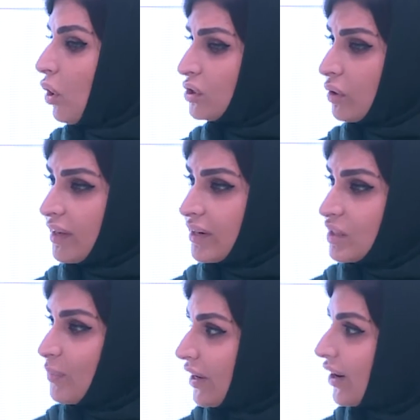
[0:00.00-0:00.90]
Also, there
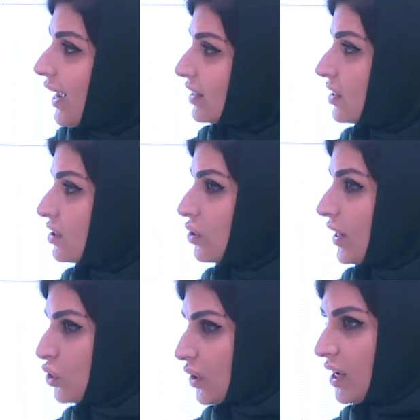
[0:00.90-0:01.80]
is better access
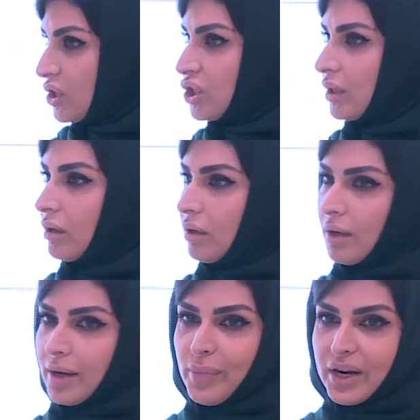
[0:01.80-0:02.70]
to education,
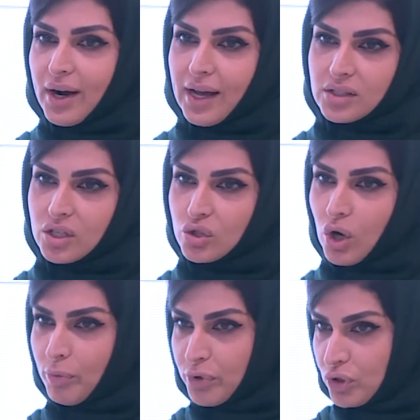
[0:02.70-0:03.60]
better access
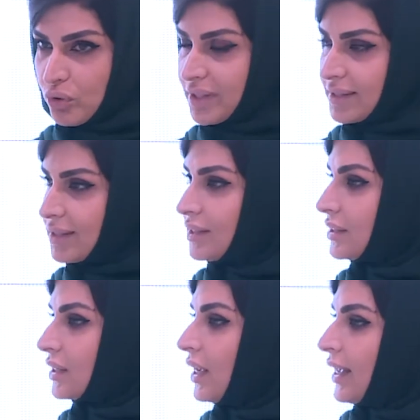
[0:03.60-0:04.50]
to
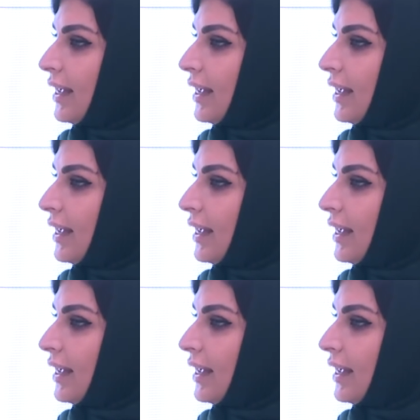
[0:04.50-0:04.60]
opportunities.